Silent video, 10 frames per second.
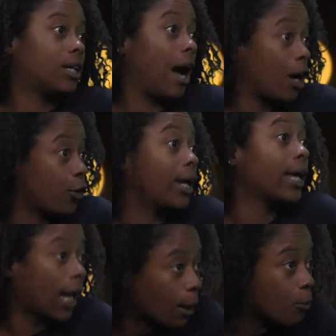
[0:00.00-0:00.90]
got great
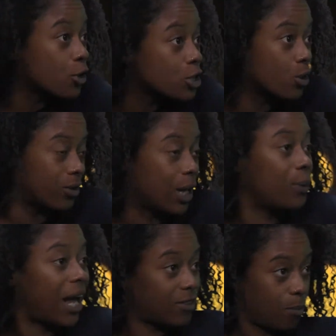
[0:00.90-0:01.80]
cameras so that they
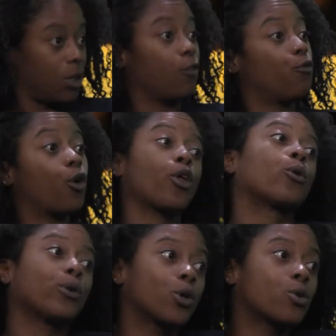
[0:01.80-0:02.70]
would have something for
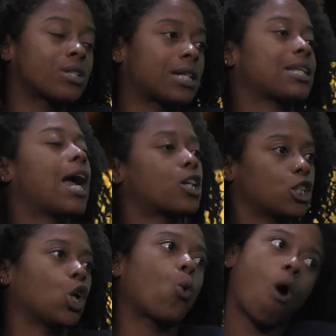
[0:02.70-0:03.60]
their reels that is
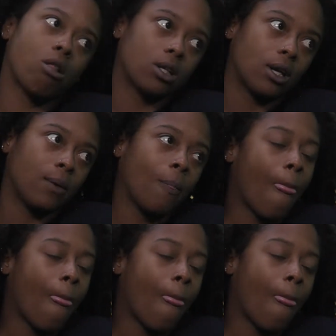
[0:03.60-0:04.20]
actually quality,